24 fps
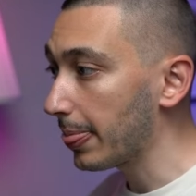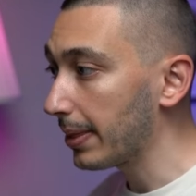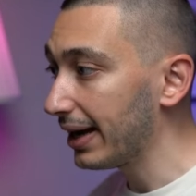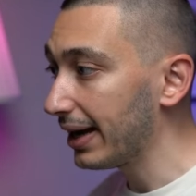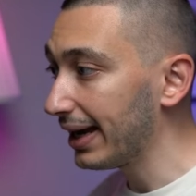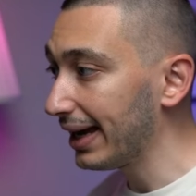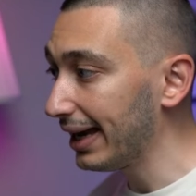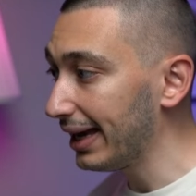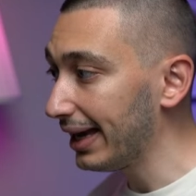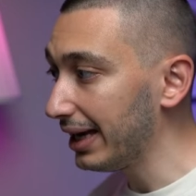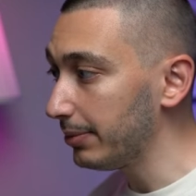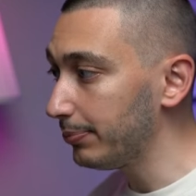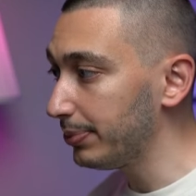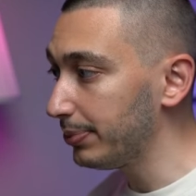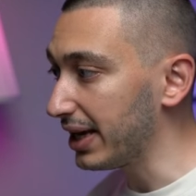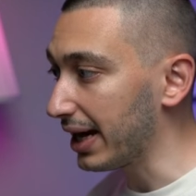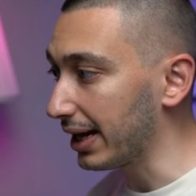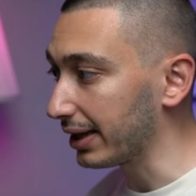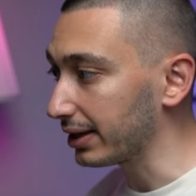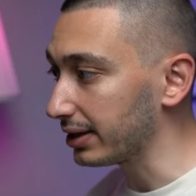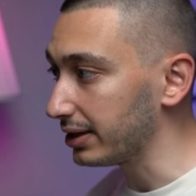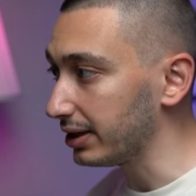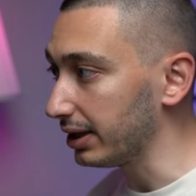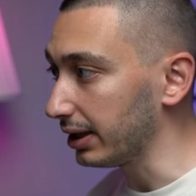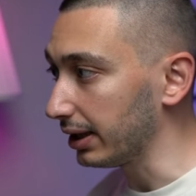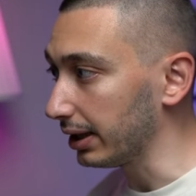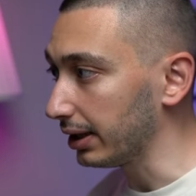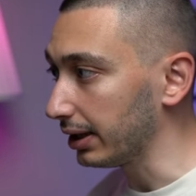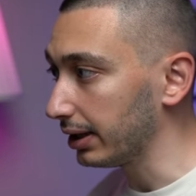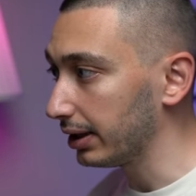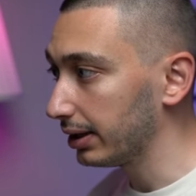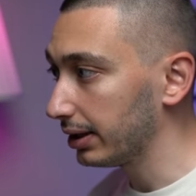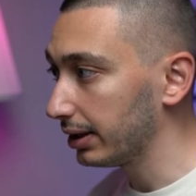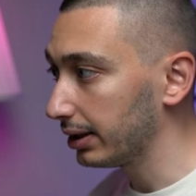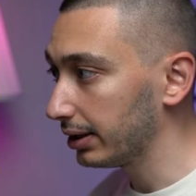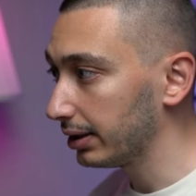API key
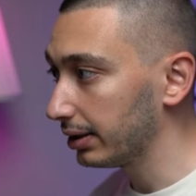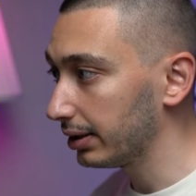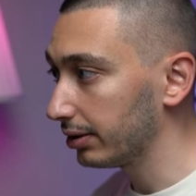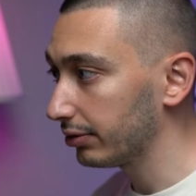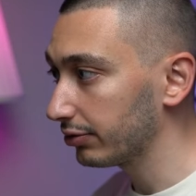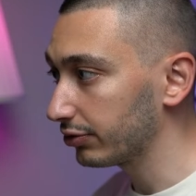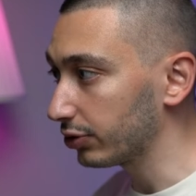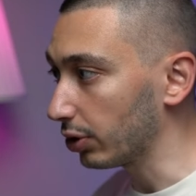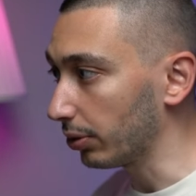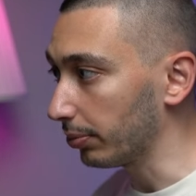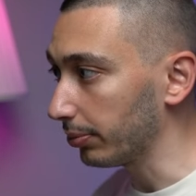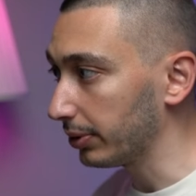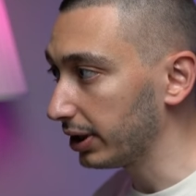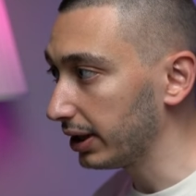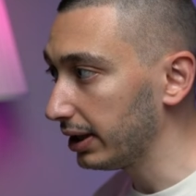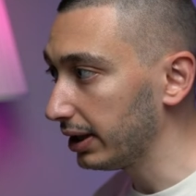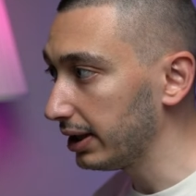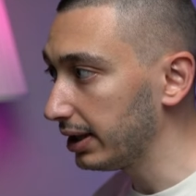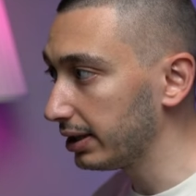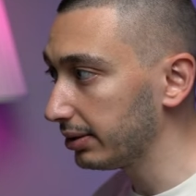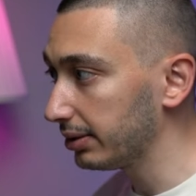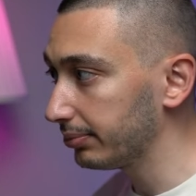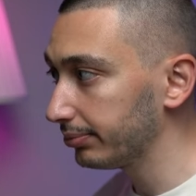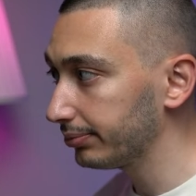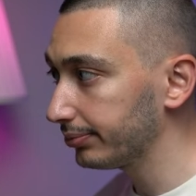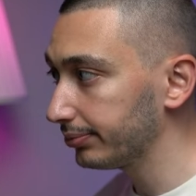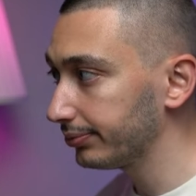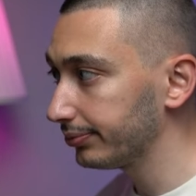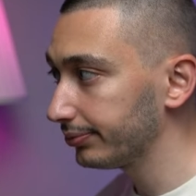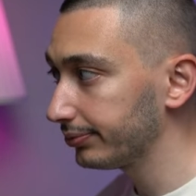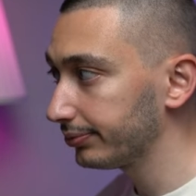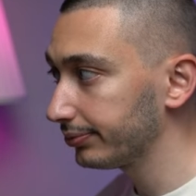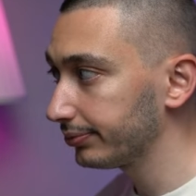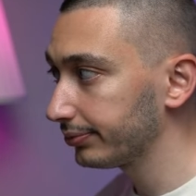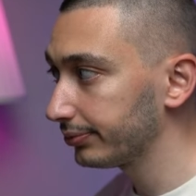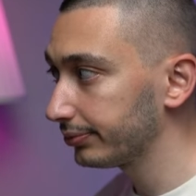from here,
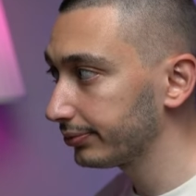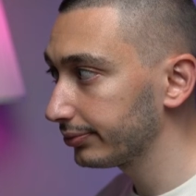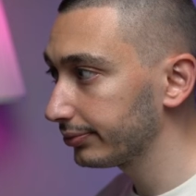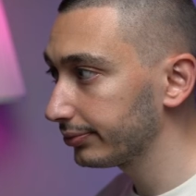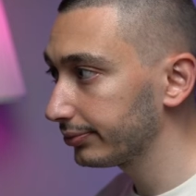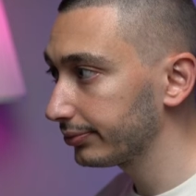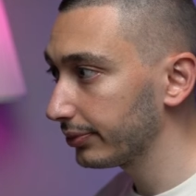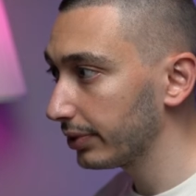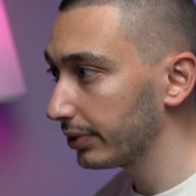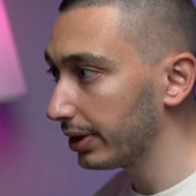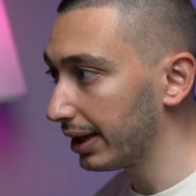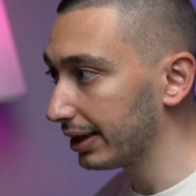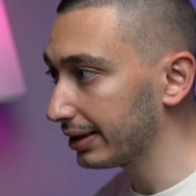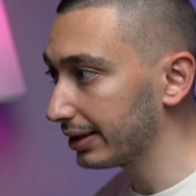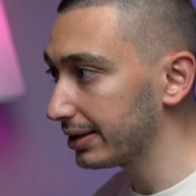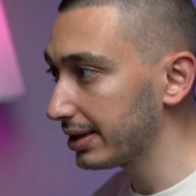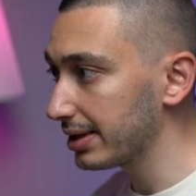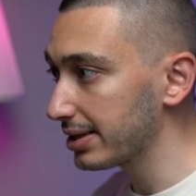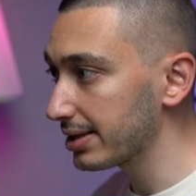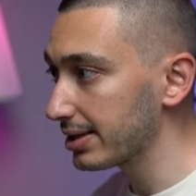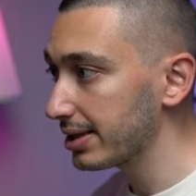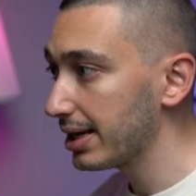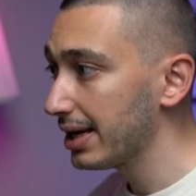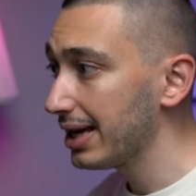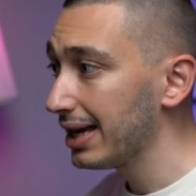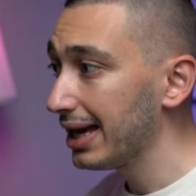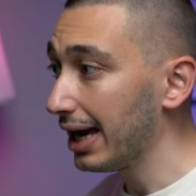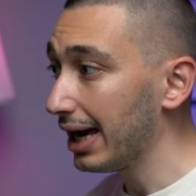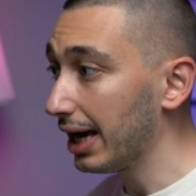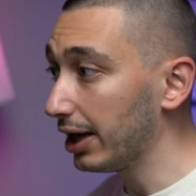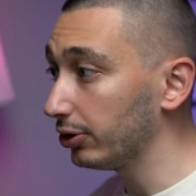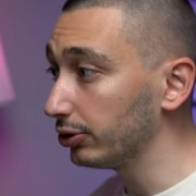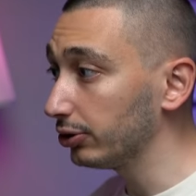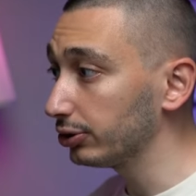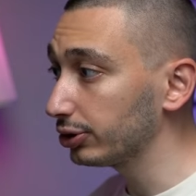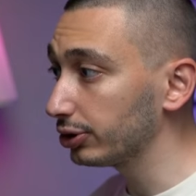like this. And
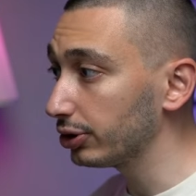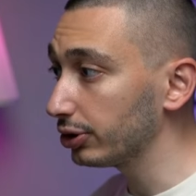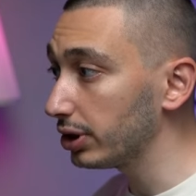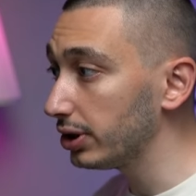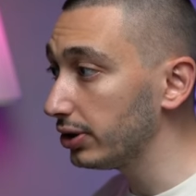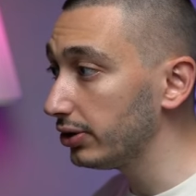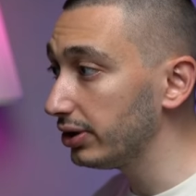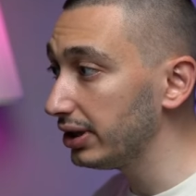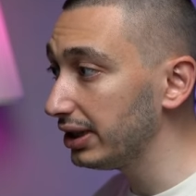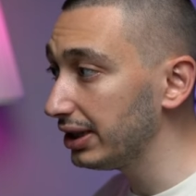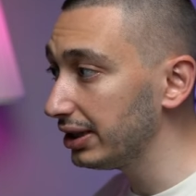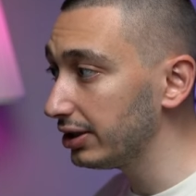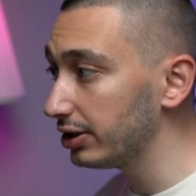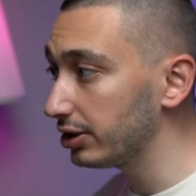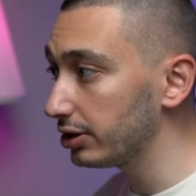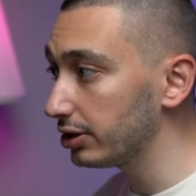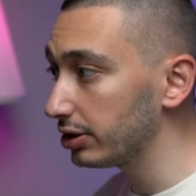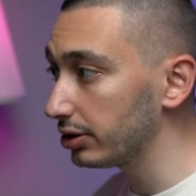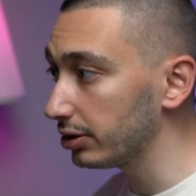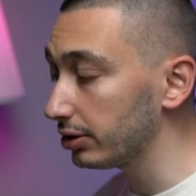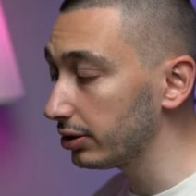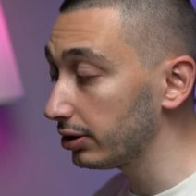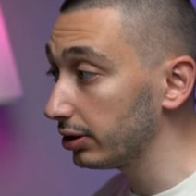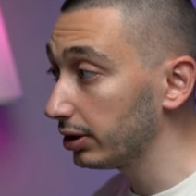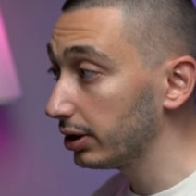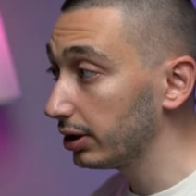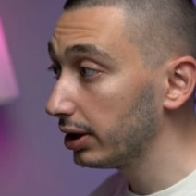also you need to